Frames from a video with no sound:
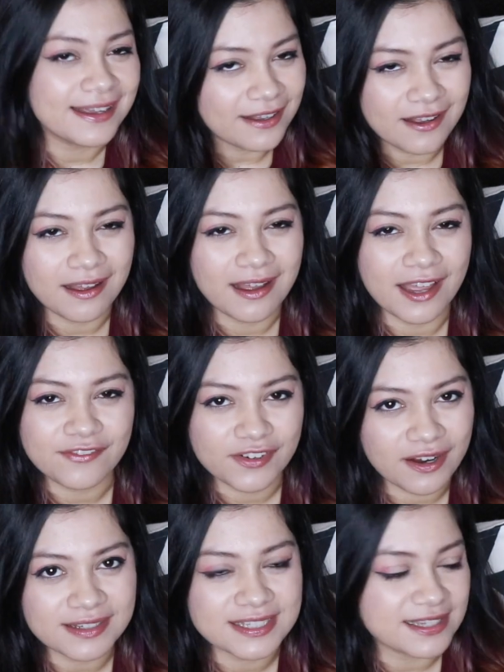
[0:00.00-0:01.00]
Ugh, I
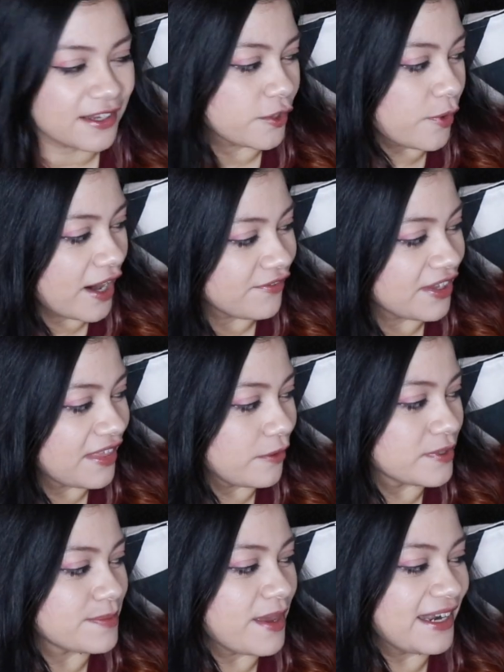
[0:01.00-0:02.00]
forgot to tell you where everything
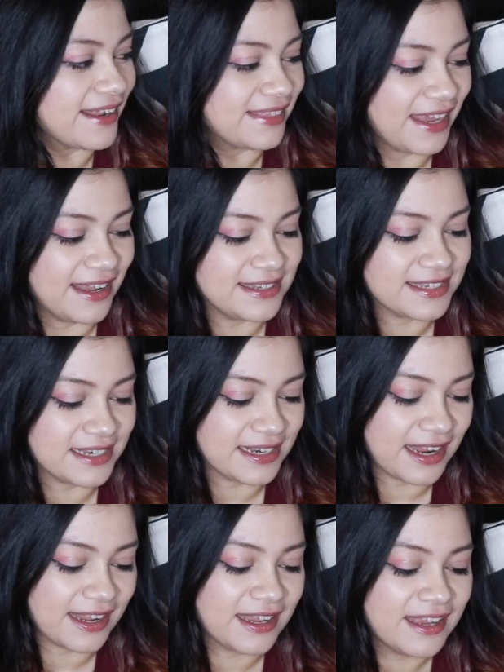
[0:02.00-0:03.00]
was made at the end, didn't
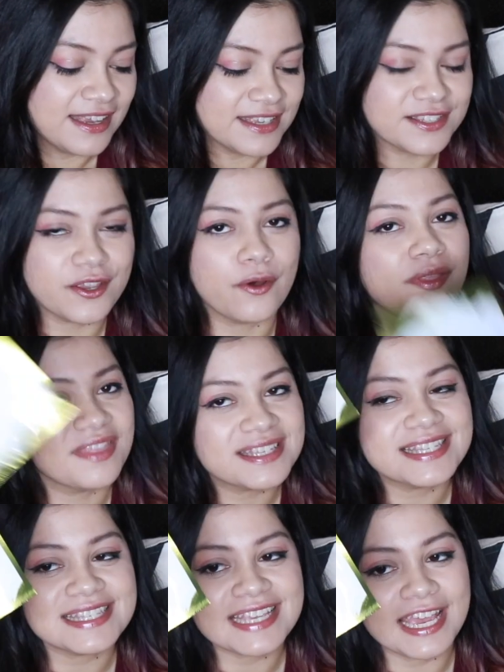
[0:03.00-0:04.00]
I? So
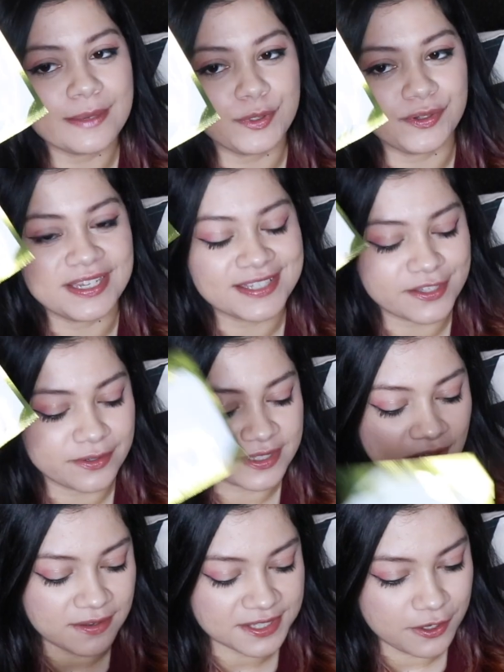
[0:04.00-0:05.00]
this is K-Beauty, so
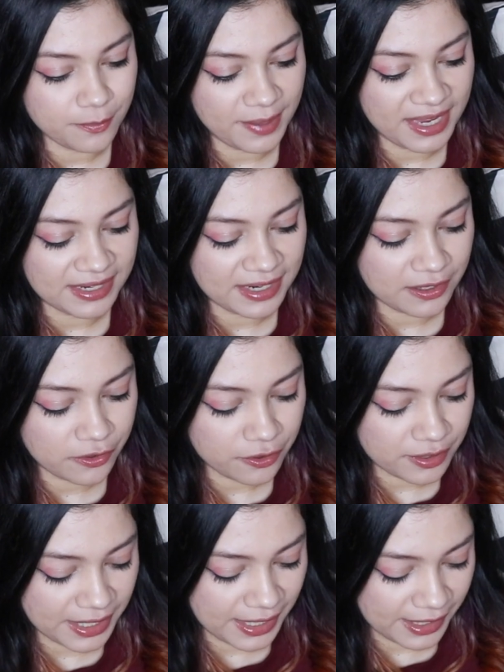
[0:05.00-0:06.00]
it's also made in
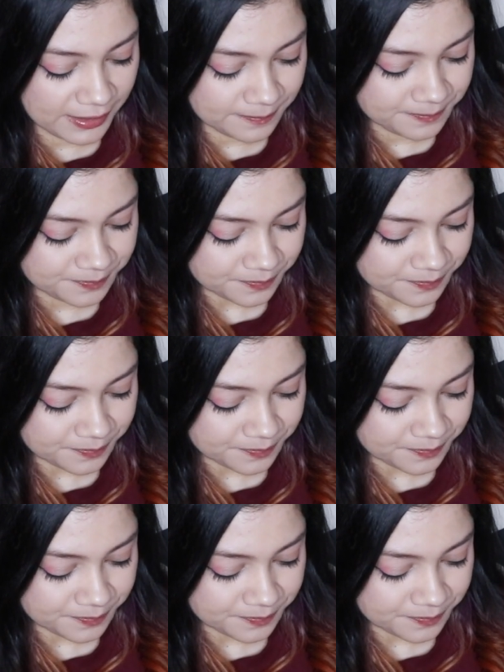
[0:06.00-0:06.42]
Korea.